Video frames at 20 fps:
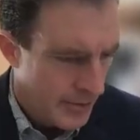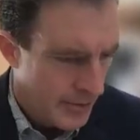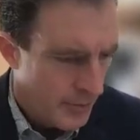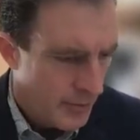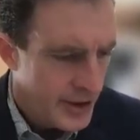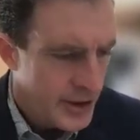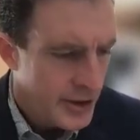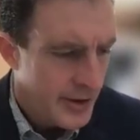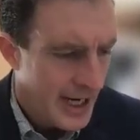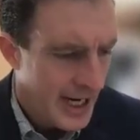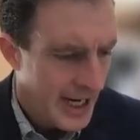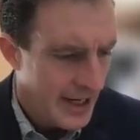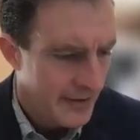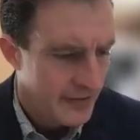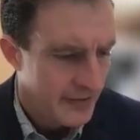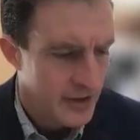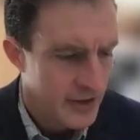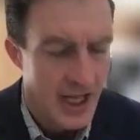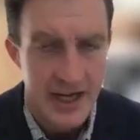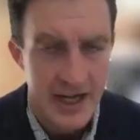When you
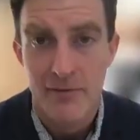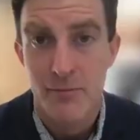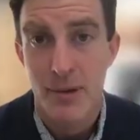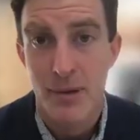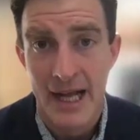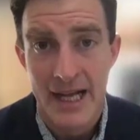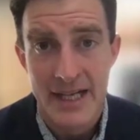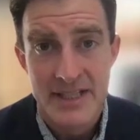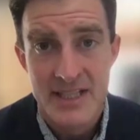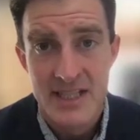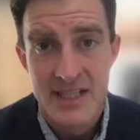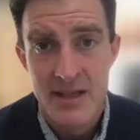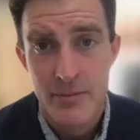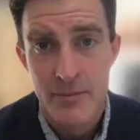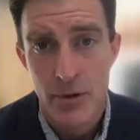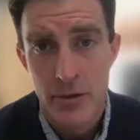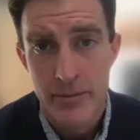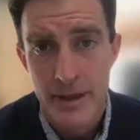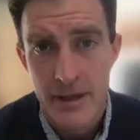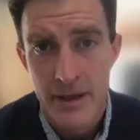have a lot of blasts in the
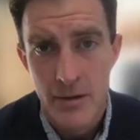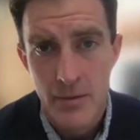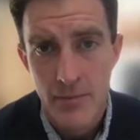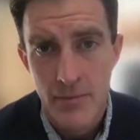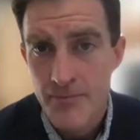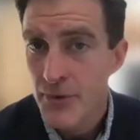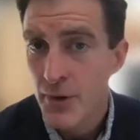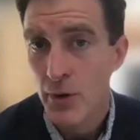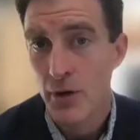bone marrow,